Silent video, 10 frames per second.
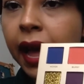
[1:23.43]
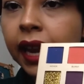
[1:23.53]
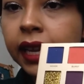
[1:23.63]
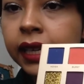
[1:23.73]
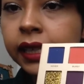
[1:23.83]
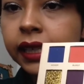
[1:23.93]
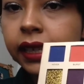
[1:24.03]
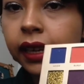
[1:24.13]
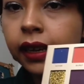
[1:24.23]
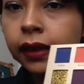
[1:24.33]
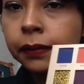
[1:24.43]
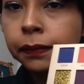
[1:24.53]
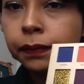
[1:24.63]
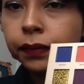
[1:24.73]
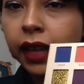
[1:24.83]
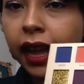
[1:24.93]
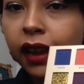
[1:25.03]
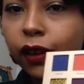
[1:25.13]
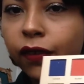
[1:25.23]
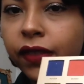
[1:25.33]
palette. I
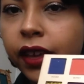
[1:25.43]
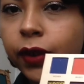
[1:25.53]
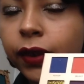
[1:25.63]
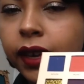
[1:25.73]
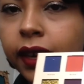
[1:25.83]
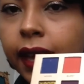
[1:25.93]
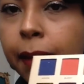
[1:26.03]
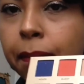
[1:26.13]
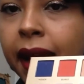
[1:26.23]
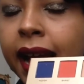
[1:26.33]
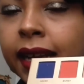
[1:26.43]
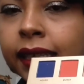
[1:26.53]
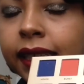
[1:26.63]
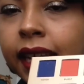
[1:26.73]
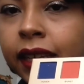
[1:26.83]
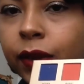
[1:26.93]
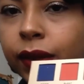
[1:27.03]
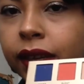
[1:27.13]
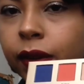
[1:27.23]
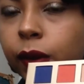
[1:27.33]
love that you can get matte and
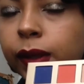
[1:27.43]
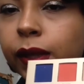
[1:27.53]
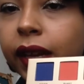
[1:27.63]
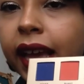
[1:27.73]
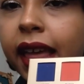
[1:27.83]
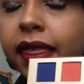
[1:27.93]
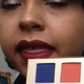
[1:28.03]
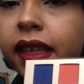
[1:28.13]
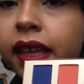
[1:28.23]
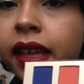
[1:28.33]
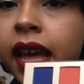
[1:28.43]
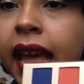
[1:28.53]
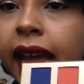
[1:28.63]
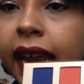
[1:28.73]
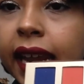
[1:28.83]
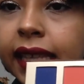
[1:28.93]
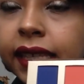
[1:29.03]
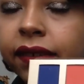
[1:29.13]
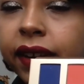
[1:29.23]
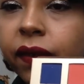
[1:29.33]
you can also get the
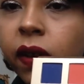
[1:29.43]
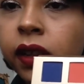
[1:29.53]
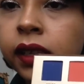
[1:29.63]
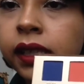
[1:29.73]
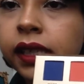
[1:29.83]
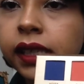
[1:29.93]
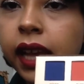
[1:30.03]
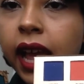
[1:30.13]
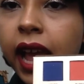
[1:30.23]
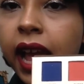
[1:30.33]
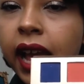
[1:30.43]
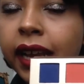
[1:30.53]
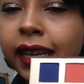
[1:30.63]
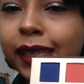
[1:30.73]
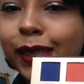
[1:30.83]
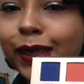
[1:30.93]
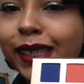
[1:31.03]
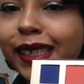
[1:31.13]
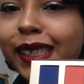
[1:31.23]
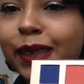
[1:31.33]
glittery ones. And as you
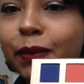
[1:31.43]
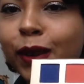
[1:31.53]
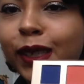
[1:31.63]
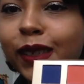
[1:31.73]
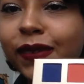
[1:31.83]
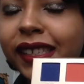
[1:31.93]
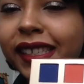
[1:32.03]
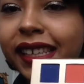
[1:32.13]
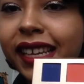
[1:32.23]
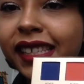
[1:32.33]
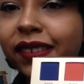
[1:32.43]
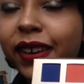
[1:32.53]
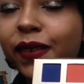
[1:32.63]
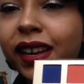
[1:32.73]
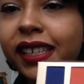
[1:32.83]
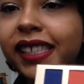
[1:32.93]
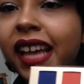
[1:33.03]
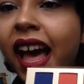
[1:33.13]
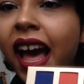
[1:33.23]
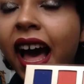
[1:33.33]
can see, most of these glittery ones
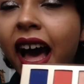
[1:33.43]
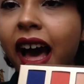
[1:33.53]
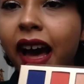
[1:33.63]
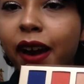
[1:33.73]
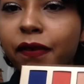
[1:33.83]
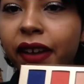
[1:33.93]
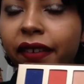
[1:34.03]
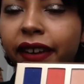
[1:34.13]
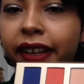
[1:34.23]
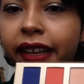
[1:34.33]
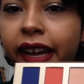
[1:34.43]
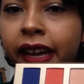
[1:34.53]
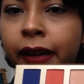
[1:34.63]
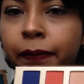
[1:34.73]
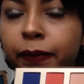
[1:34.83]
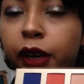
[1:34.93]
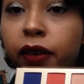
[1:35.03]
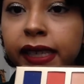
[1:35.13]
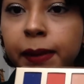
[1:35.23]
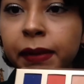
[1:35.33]
are very
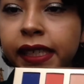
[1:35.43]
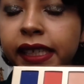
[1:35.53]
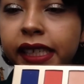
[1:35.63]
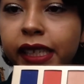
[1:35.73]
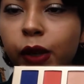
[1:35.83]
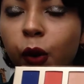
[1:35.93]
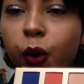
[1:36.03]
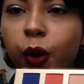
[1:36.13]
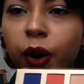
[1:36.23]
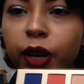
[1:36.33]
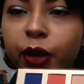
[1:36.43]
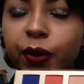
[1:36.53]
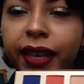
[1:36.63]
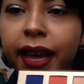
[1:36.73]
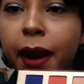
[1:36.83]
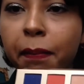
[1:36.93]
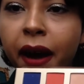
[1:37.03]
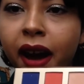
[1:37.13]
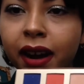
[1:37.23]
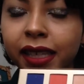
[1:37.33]
Christmassy or New Year
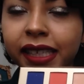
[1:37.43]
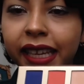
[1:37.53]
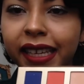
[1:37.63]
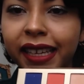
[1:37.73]
party.